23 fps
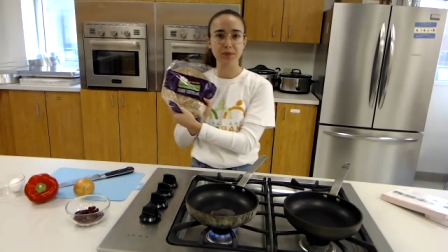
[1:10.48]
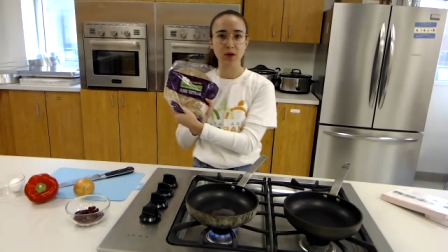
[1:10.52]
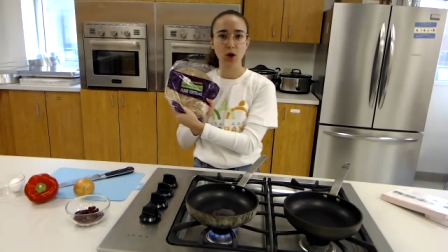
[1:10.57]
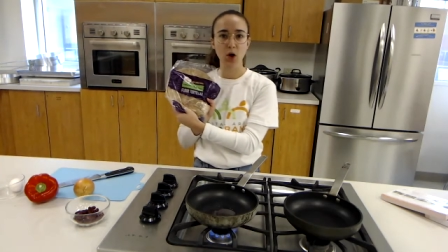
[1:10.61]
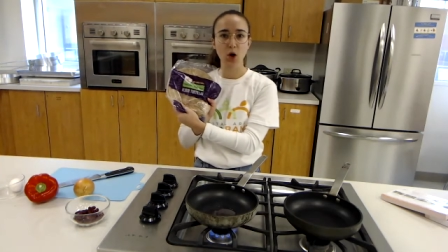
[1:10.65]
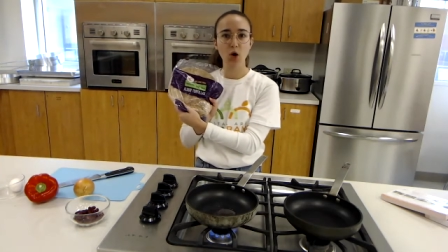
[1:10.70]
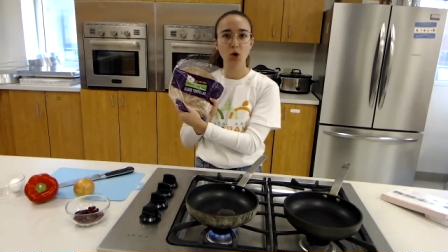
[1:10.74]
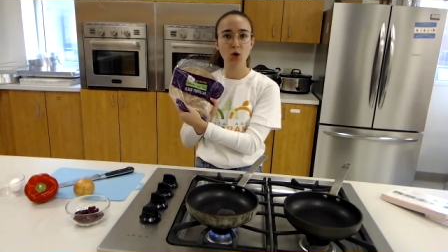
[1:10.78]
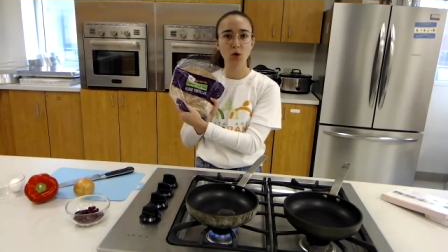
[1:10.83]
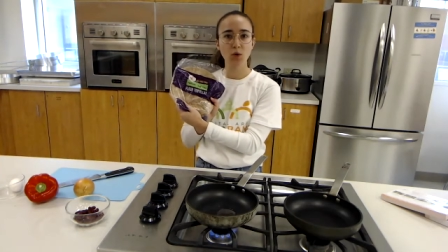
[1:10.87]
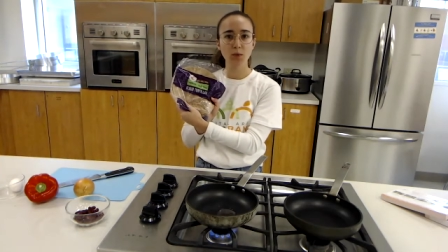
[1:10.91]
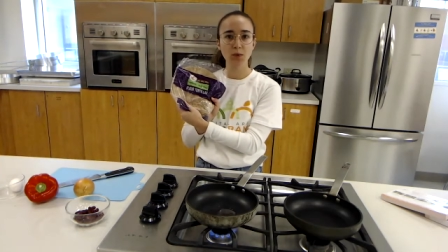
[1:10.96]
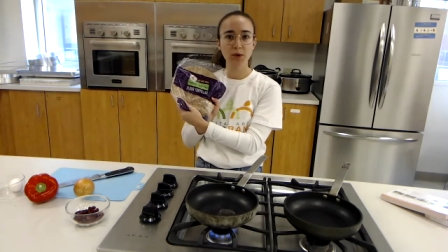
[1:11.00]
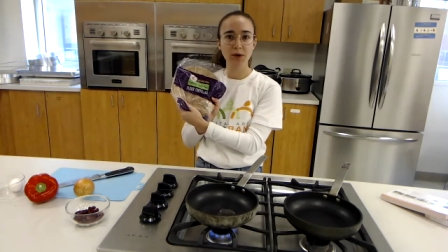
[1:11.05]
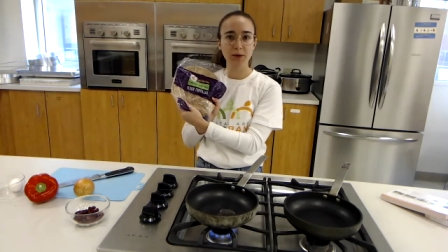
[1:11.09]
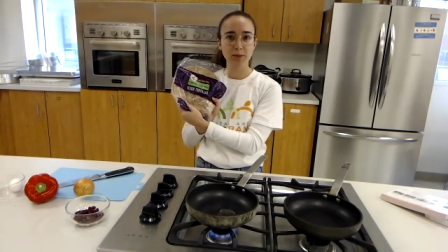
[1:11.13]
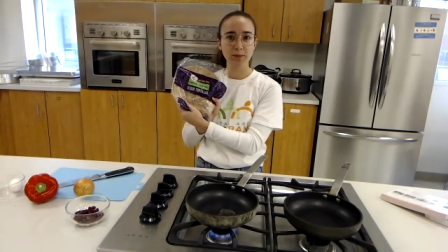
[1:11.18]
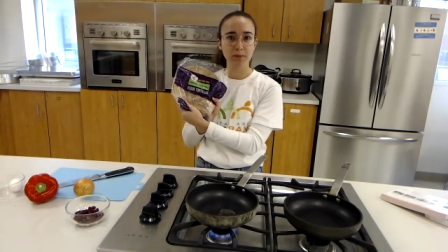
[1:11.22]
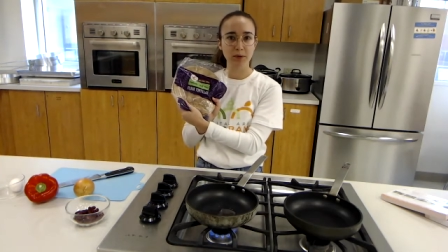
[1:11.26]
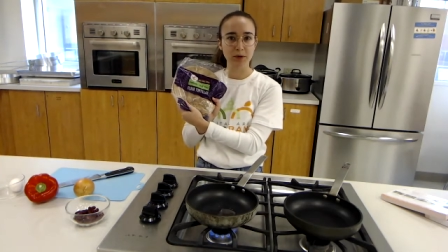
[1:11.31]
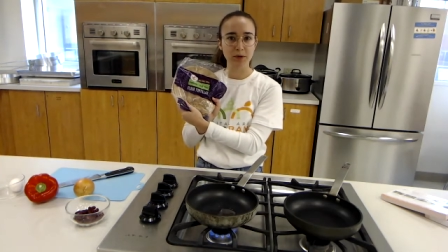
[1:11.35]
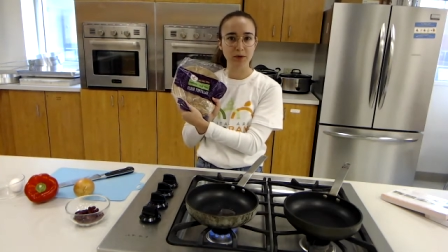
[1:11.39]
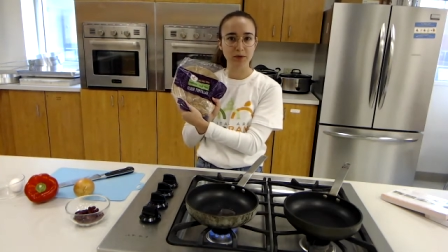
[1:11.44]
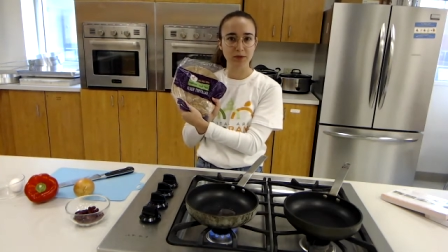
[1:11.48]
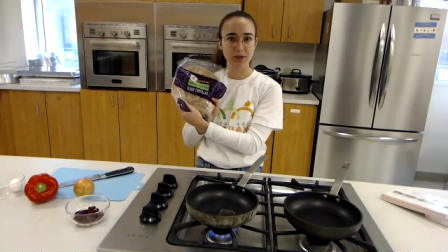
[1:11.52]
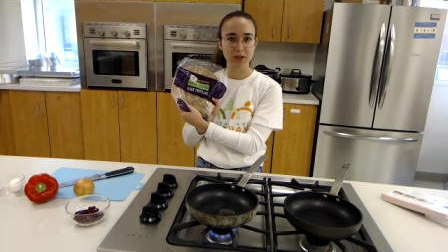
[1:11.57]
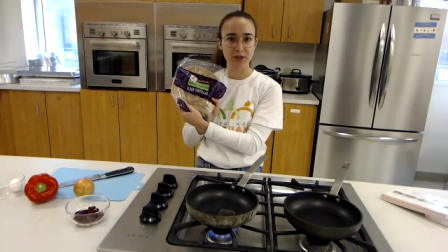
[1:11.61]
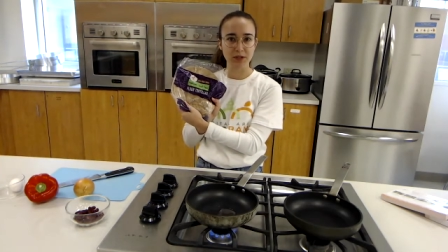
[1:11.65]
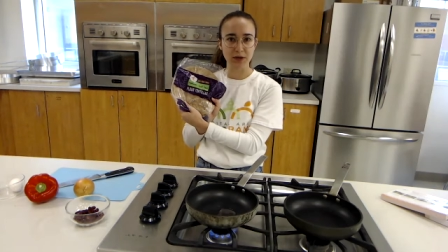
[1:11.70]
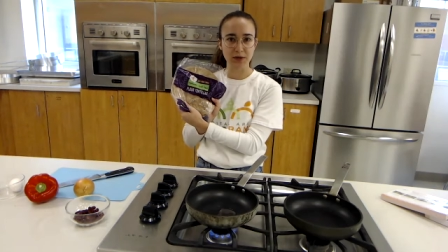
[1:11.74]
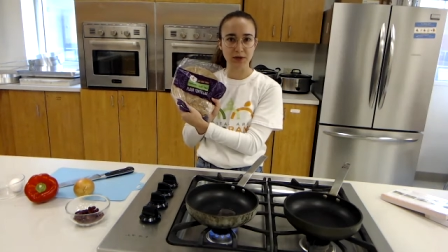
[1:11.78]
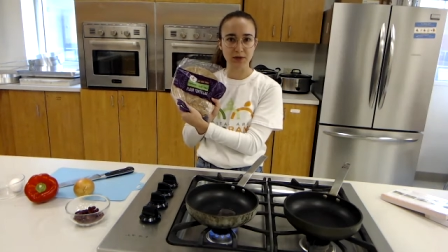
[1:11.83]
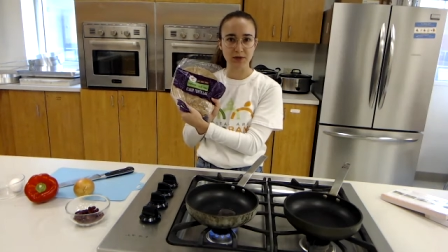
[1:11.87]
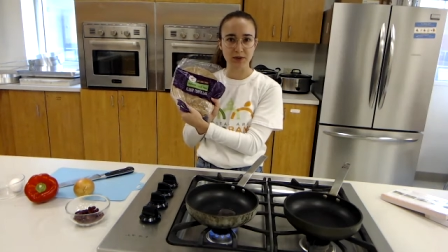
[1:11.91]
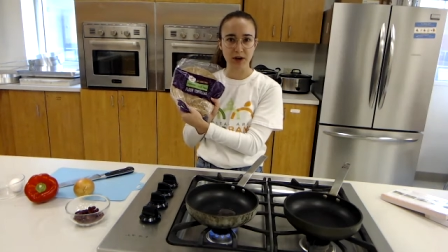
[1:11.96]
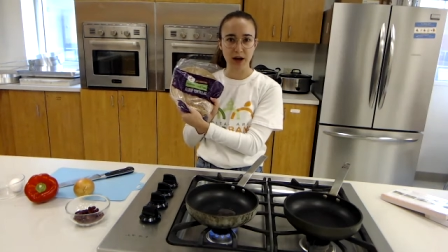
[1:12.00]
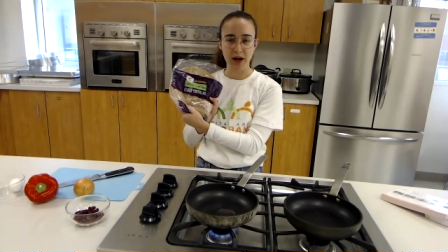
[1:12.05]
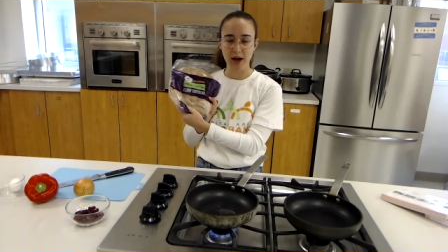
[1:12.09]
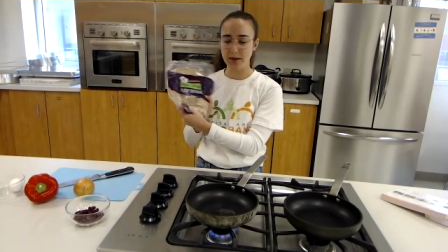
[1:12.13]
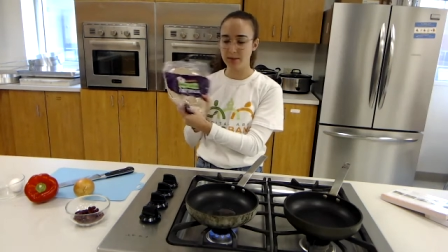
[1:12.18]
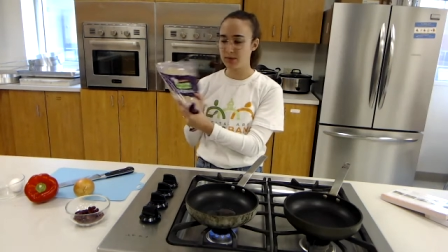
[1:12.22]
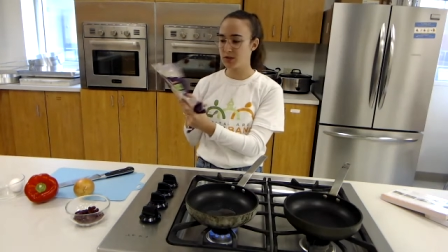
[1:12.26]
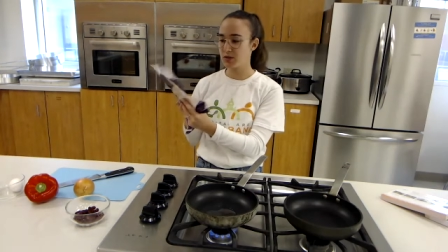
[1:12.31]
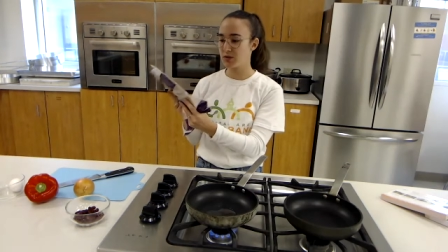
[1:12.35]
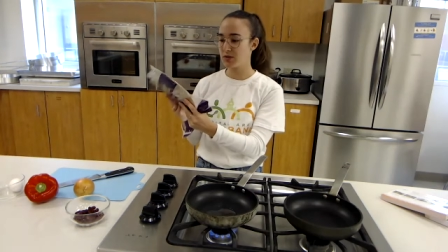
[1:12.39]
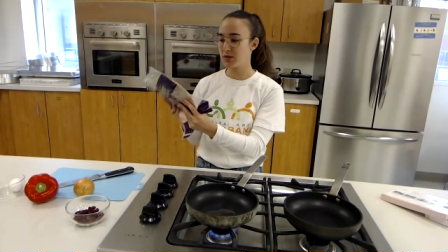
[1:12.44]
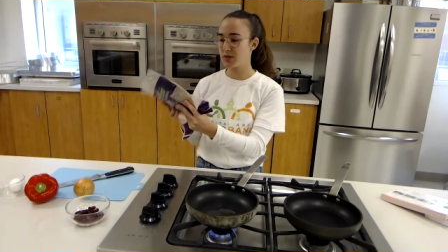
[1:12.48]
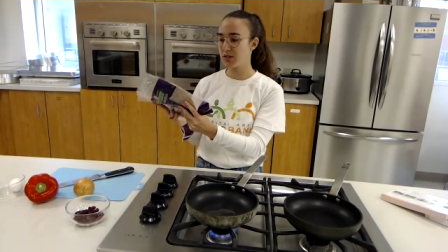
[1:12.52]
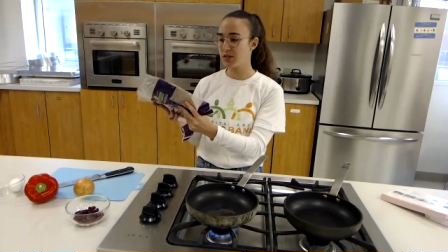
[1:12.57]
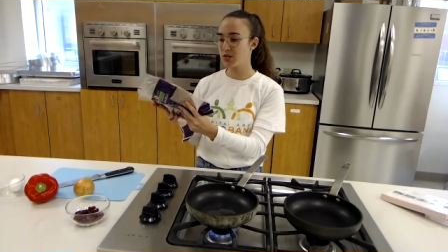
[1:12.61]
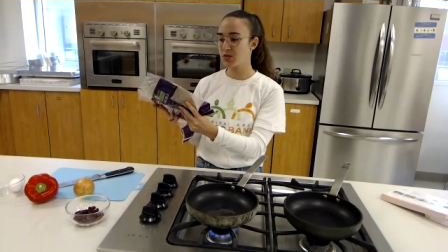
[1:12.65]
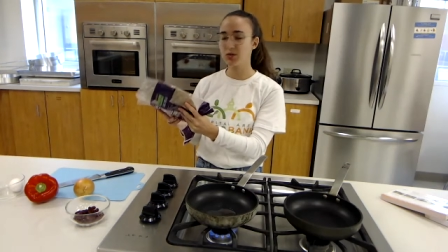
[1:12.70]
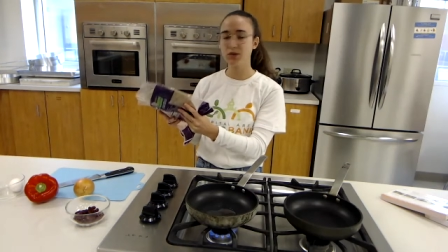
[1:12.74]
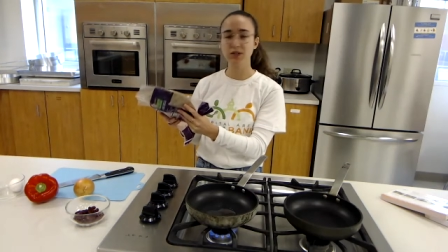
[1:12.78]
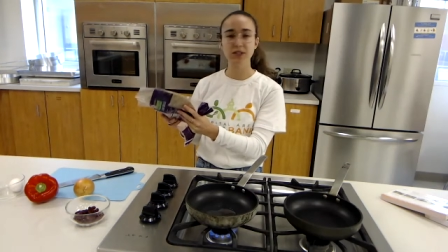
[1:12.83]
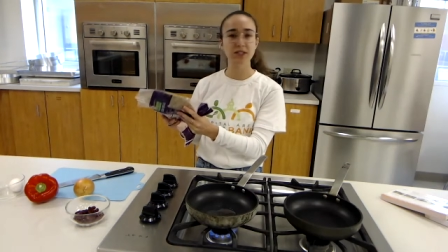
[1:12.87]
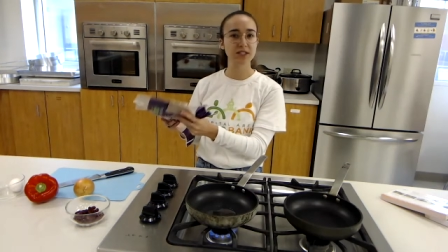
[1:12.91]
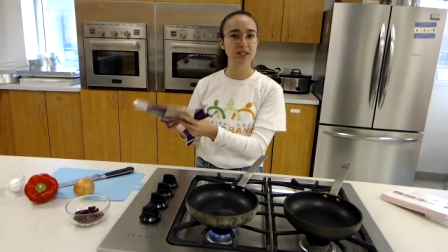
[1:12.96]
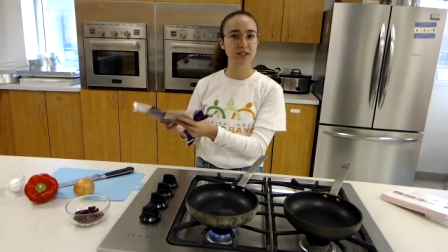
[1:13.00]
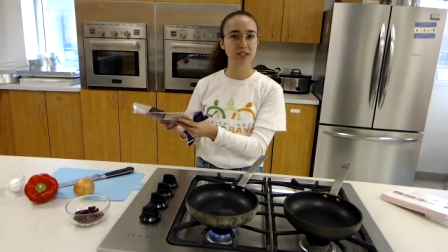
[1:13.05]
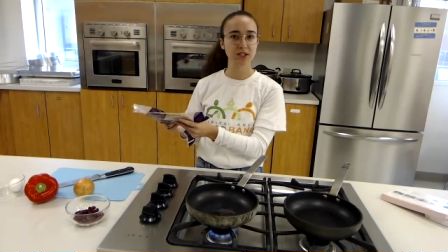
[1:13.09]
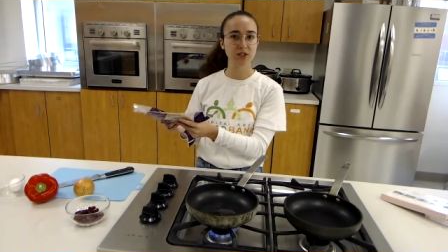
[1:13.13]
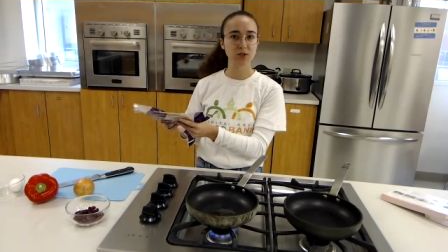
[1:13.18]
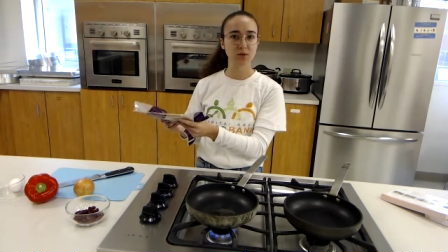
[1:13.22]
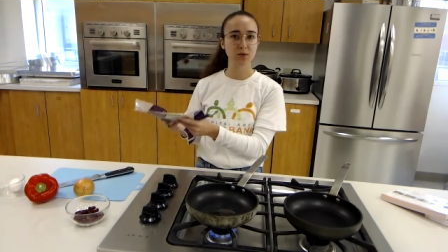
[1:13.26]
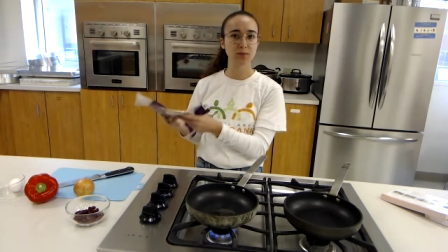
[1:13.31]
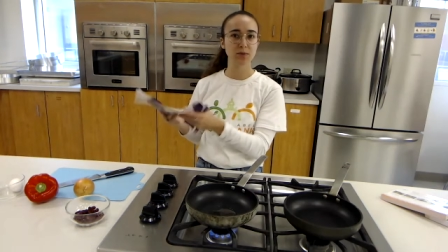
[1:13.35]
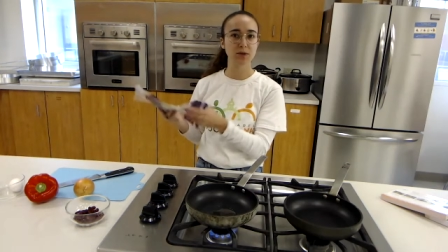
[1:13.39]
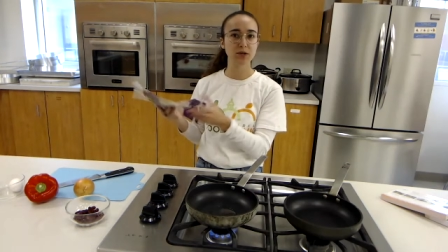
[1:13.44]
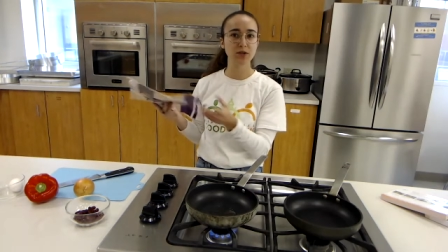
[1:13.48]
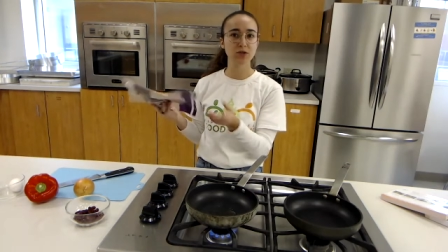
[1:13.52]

whole wheat burrito wrap. So these tortillas will be